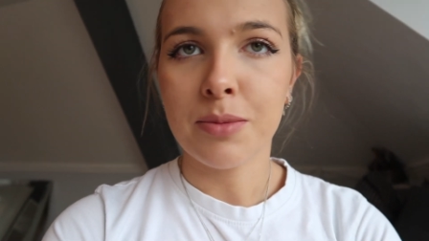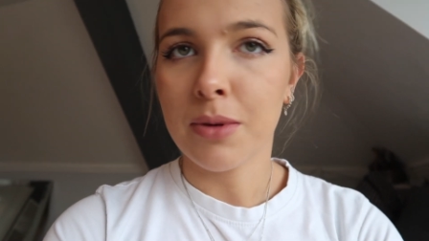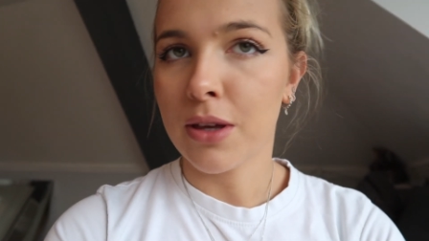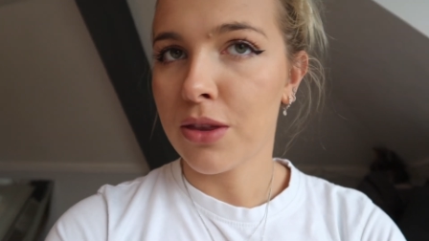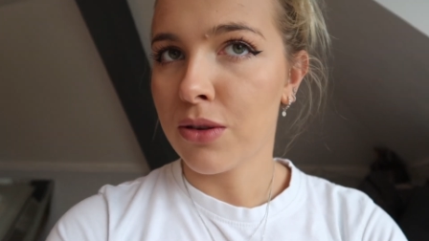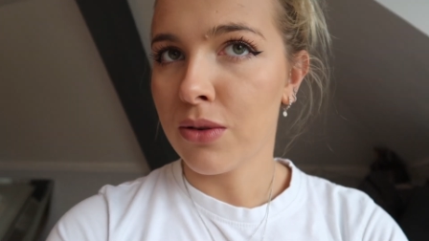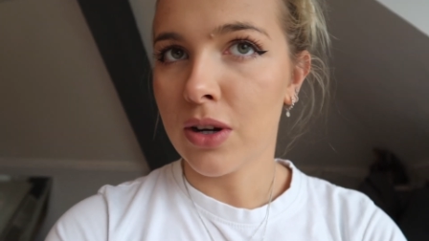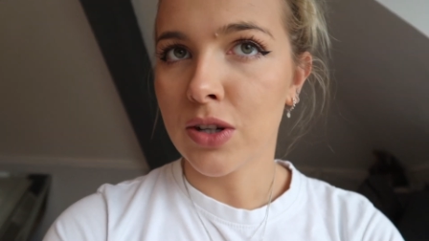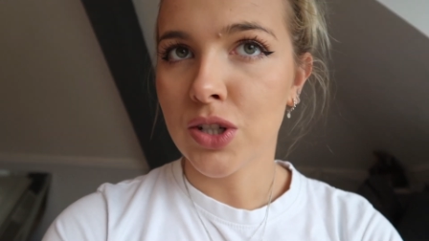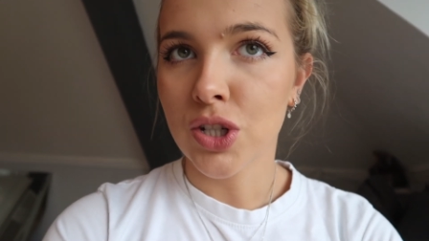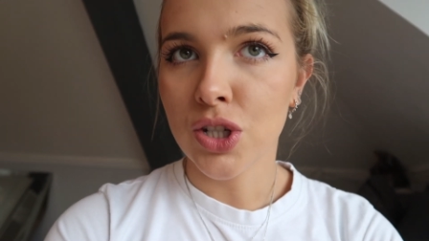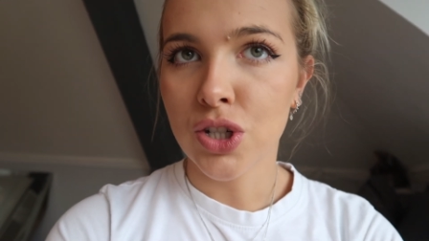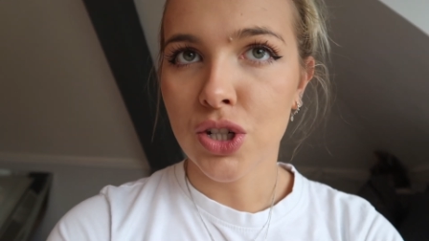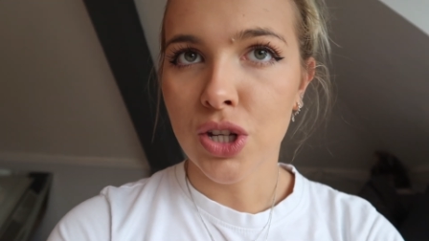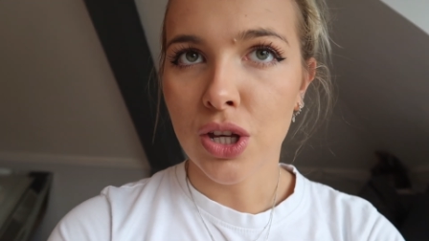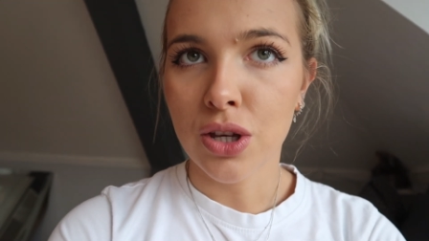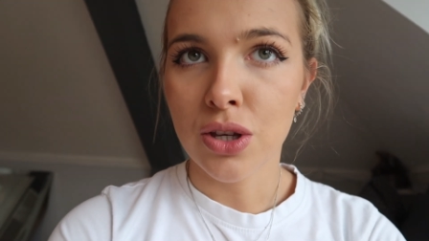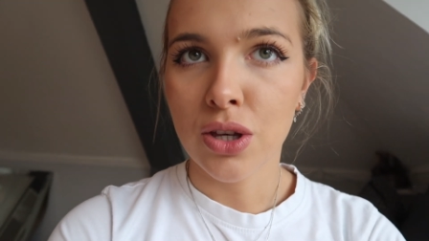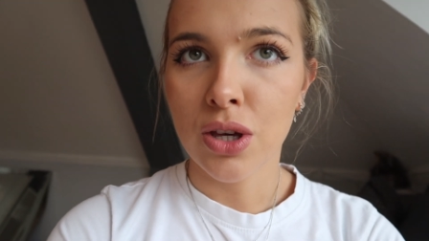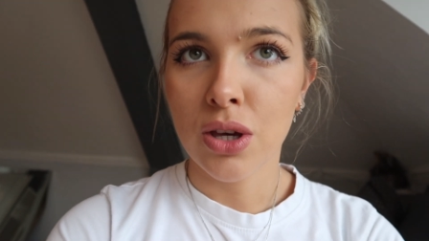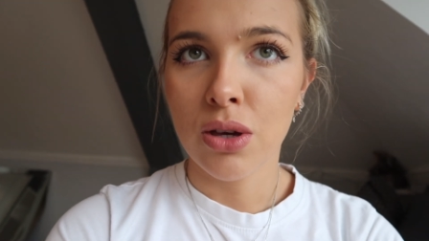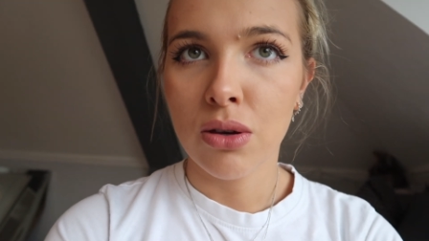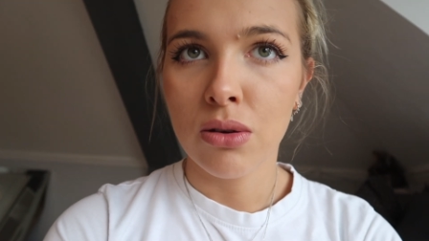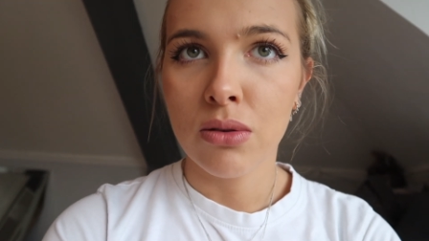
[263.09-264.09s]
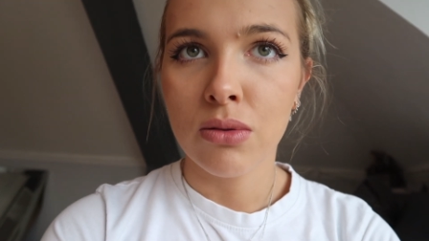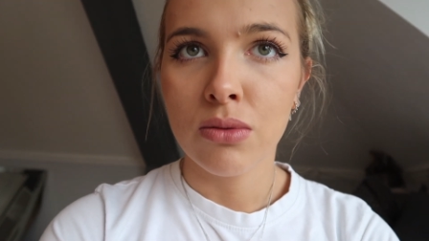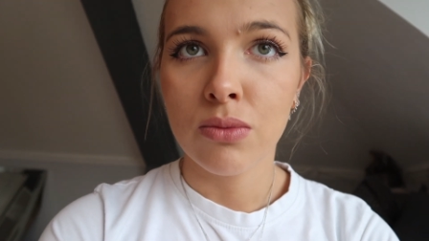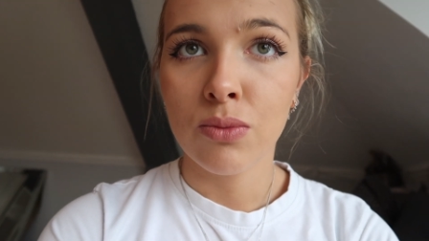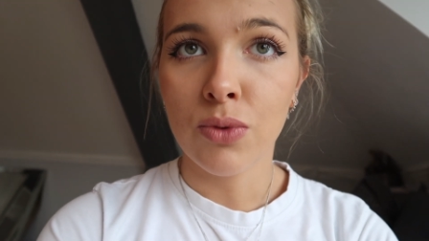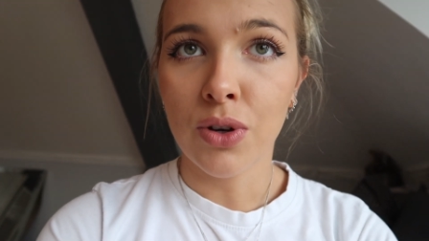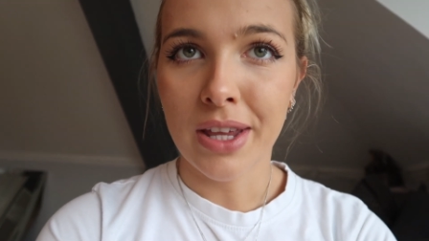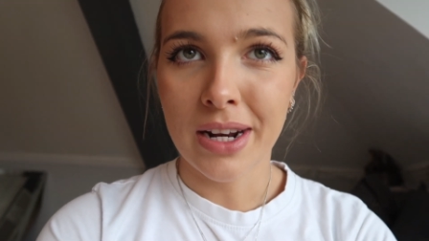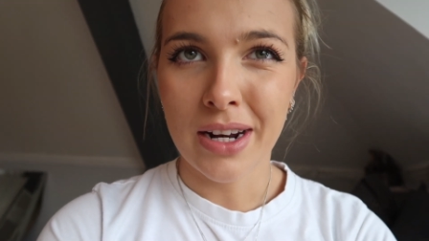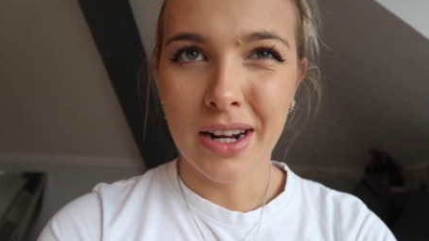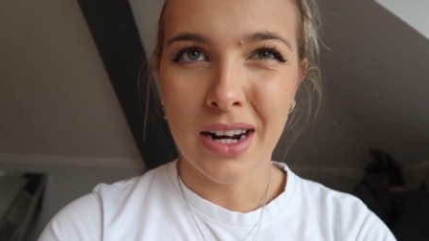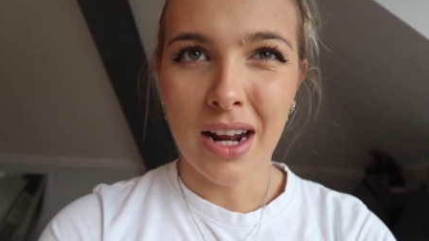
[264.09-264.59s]
but I thought I'd just show you
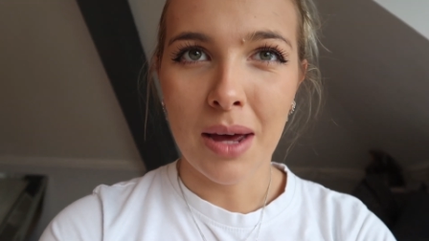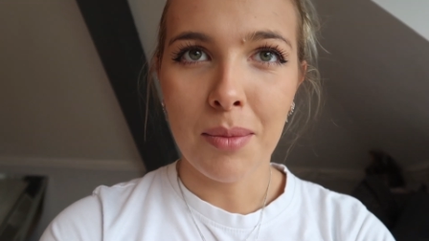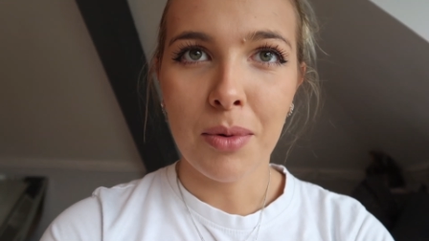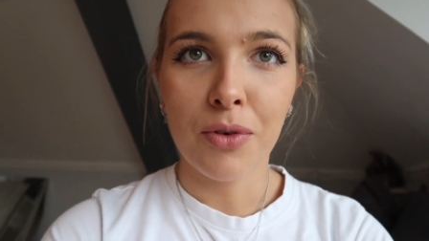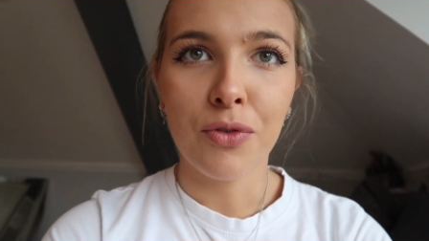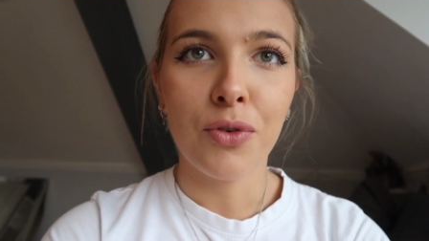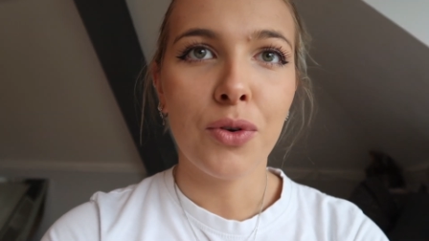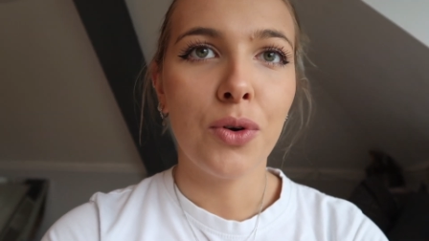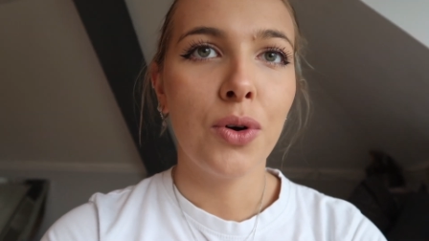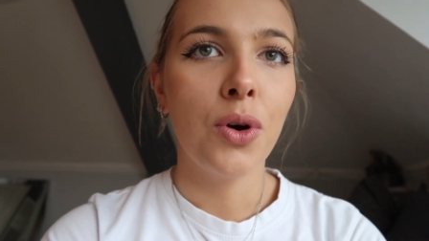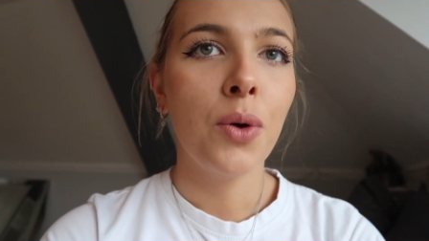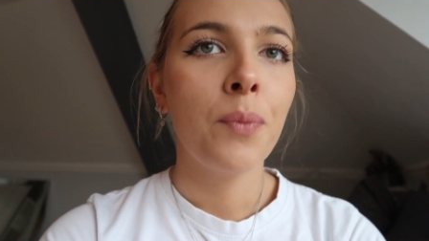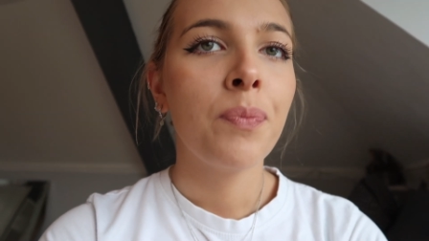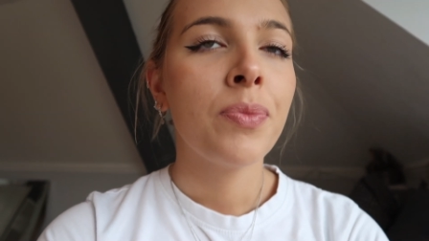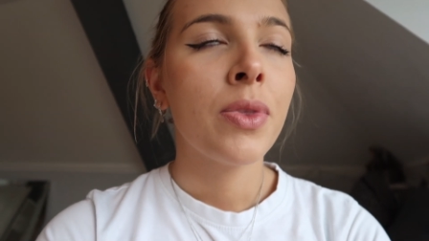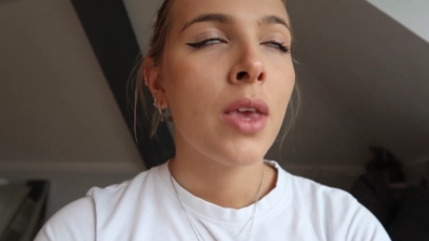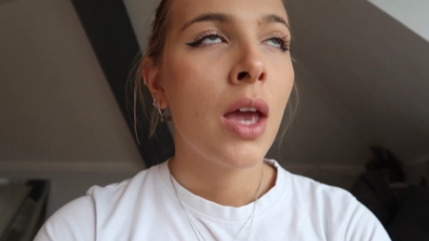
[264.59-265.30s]
what they look like before.